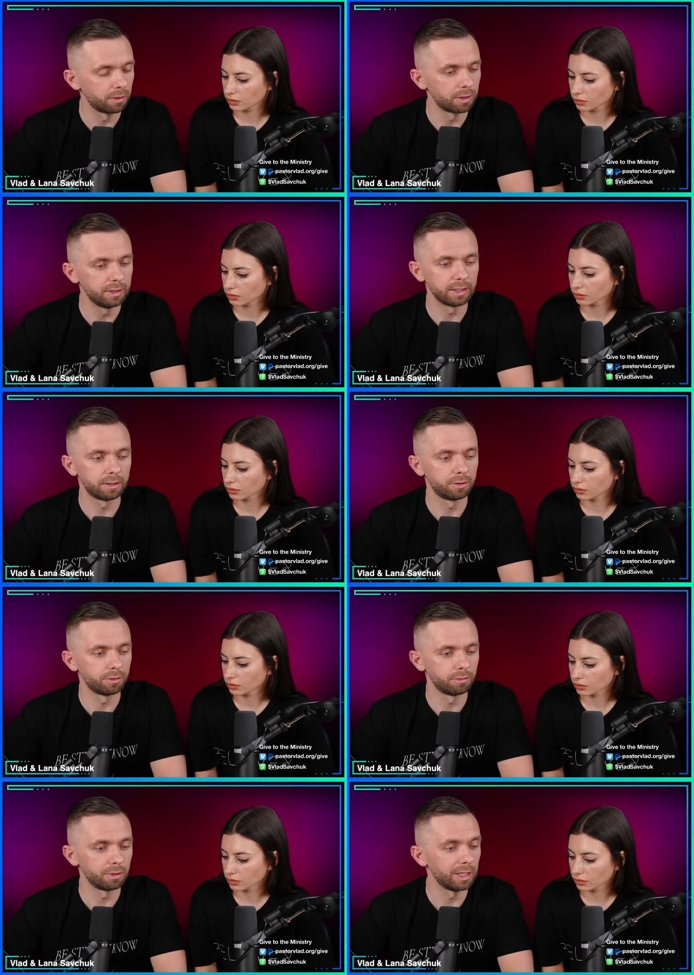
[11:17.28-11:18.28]
Speaker 1: addicted
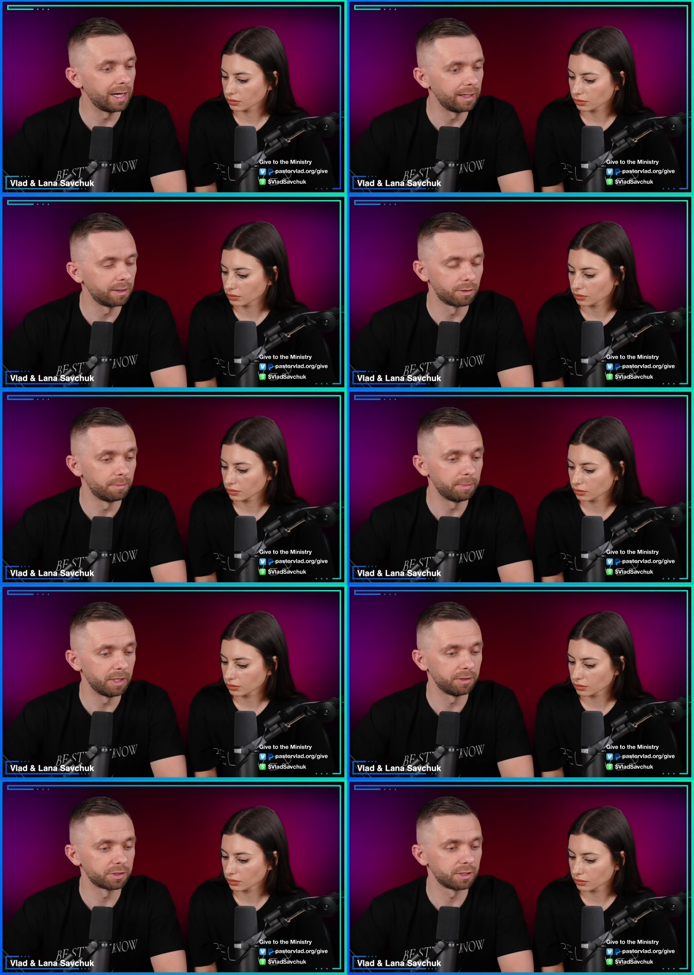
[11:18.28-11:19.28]
to lying or maybe
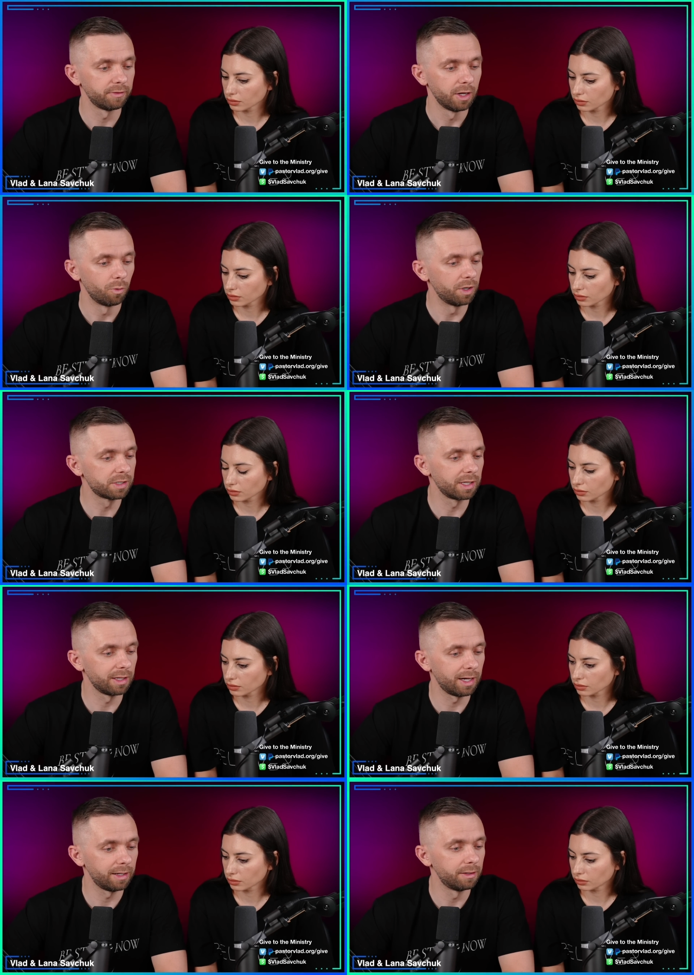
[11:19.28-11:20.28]
other stuff? Where's the
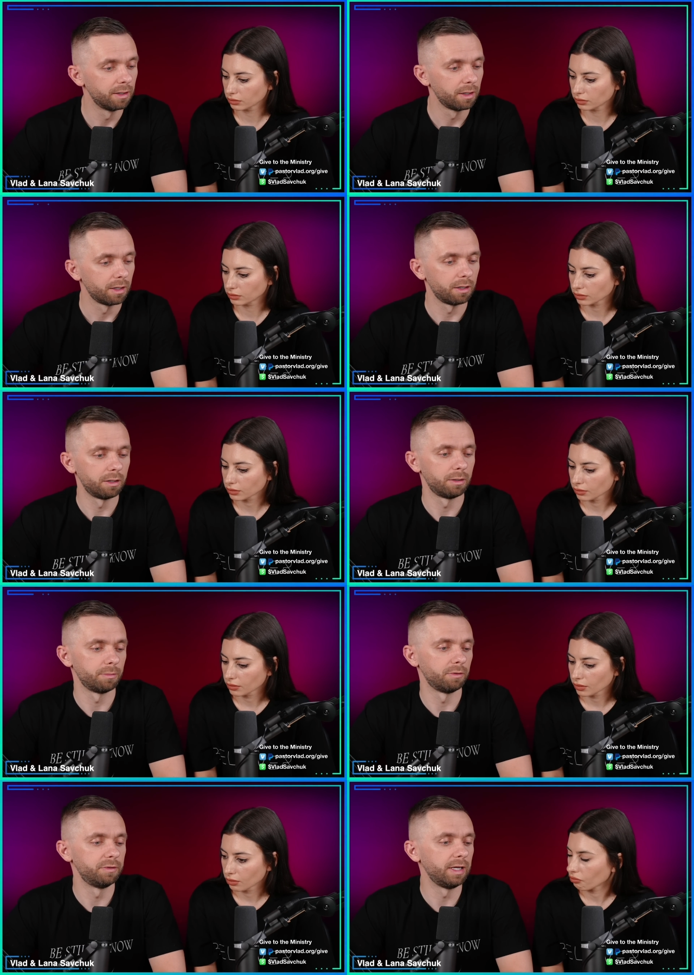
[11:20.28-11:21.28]
line um,
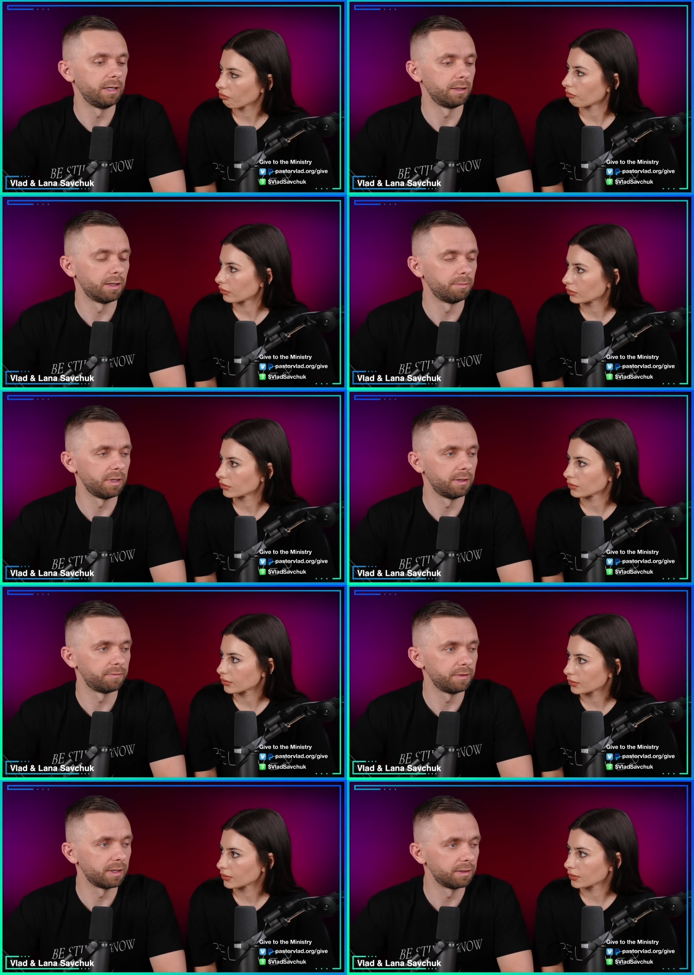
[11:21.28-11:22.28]
of dating them if
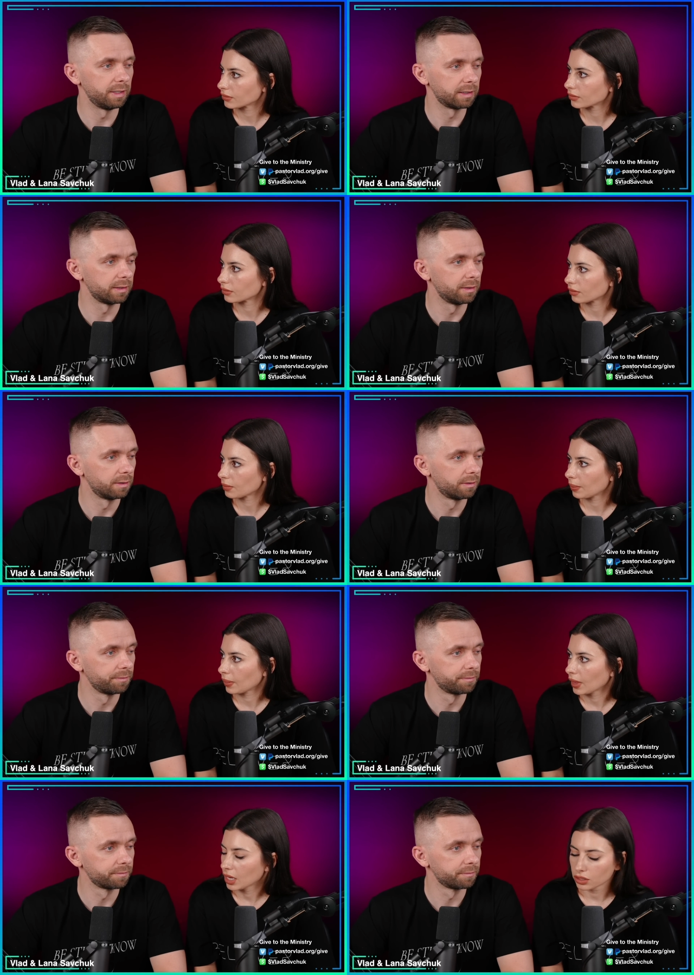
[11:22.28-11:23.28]
they're addicted?
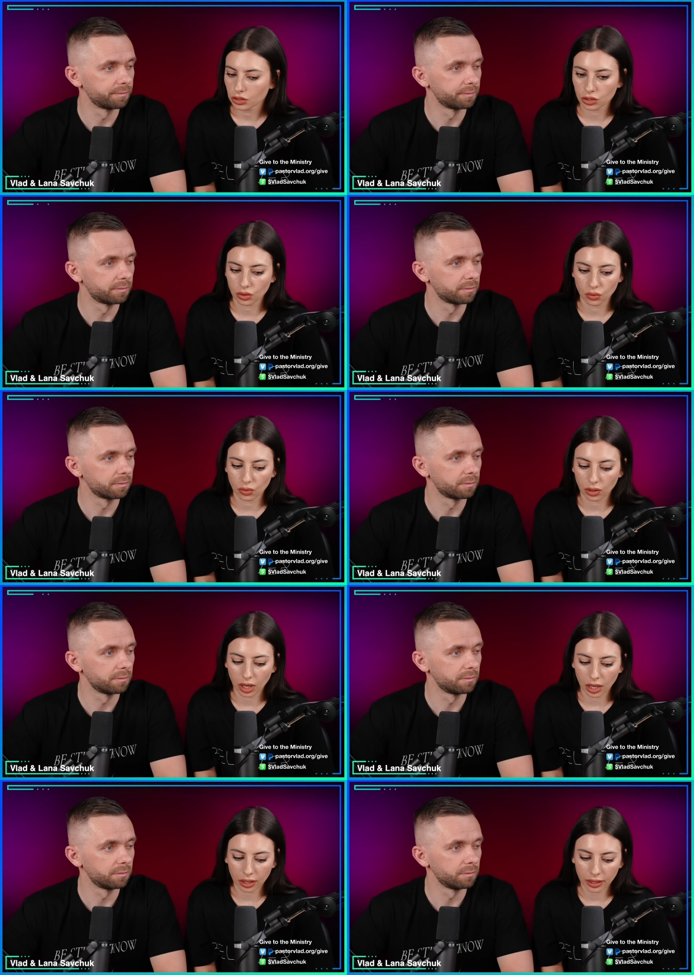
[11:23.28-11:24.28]
Speaker 2: So
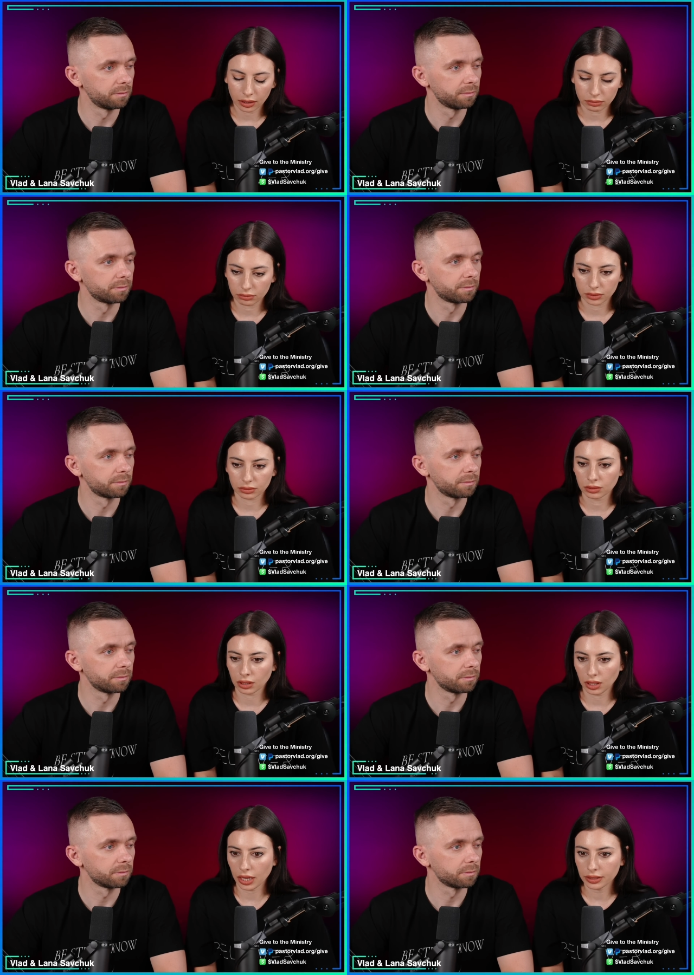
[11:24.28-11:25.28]
I, the
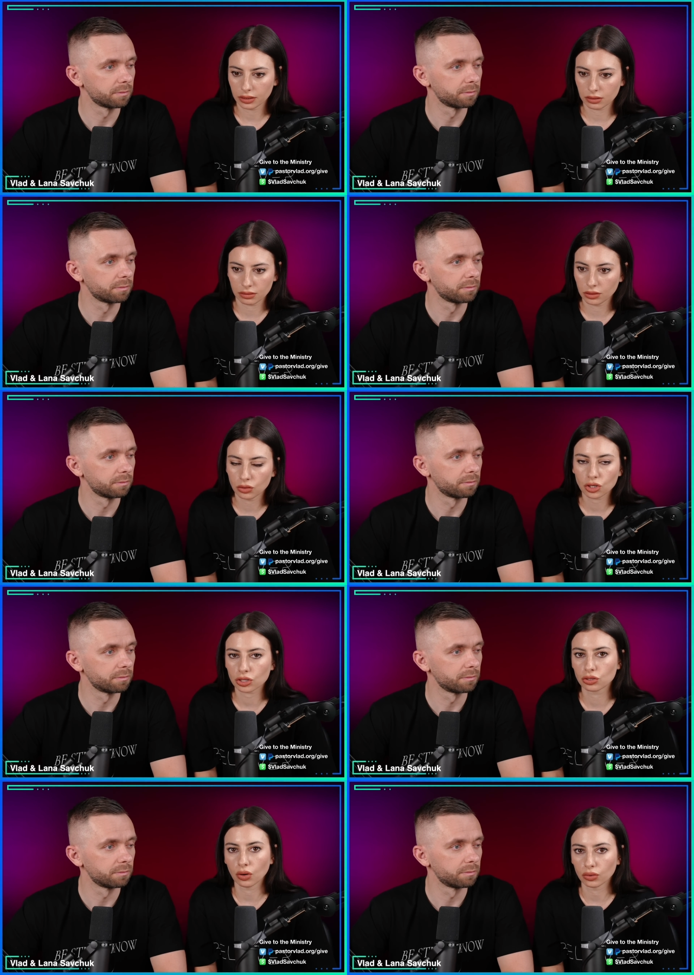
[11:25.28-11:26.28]
line is you just
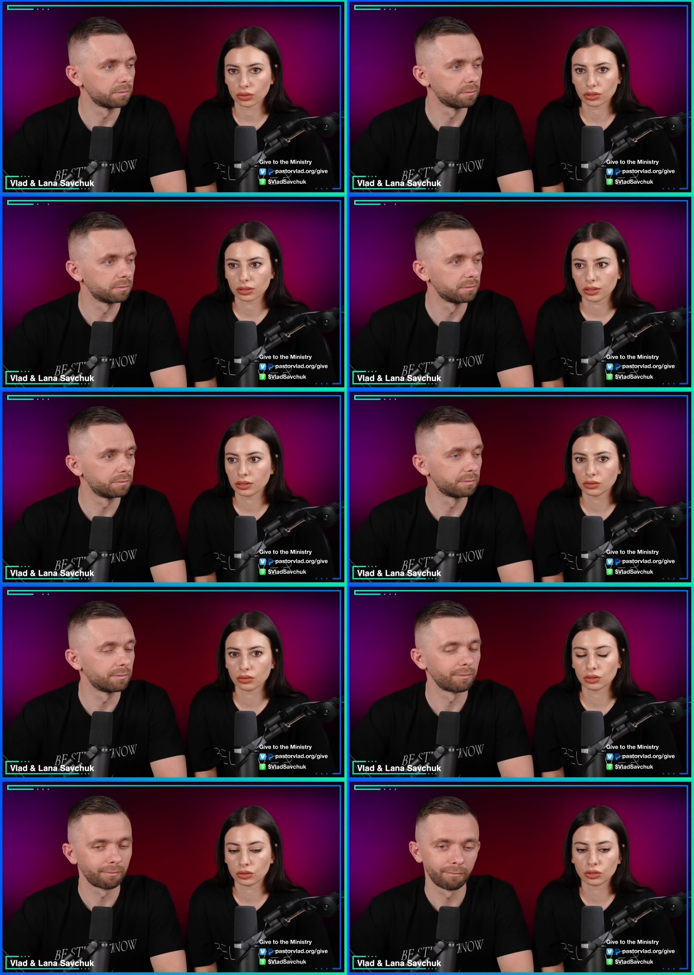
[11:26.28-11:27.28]
don't you
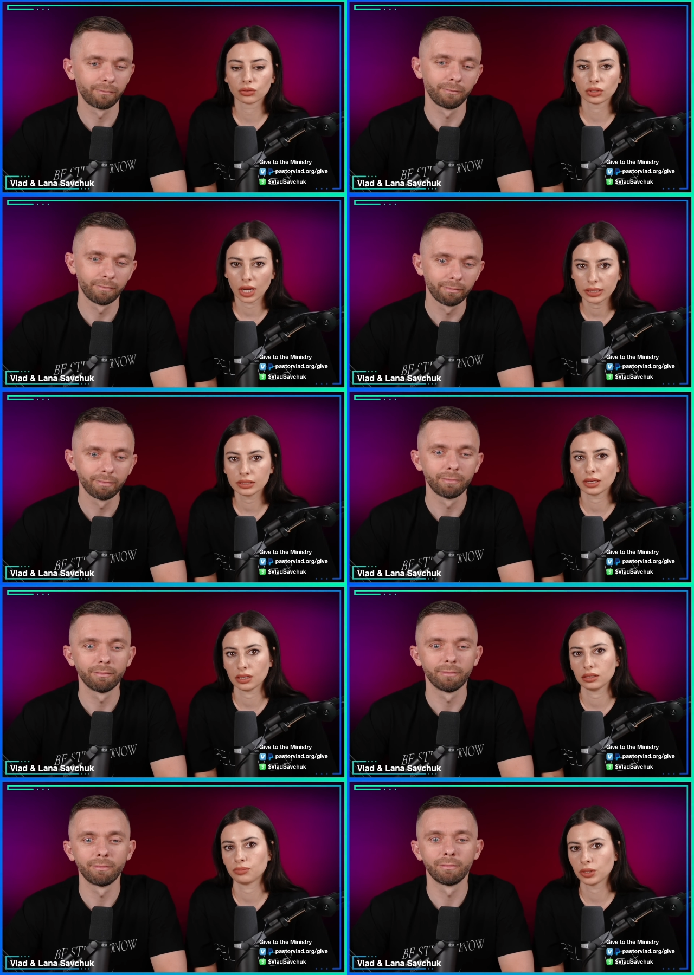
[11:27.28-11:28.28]
you do not
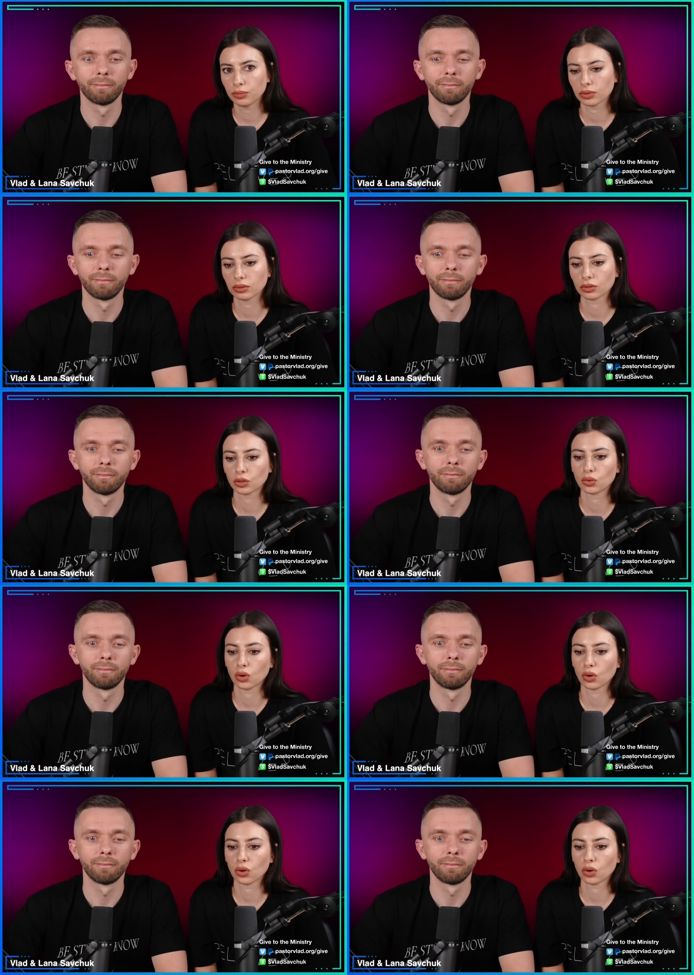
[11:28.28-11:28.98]
date people who are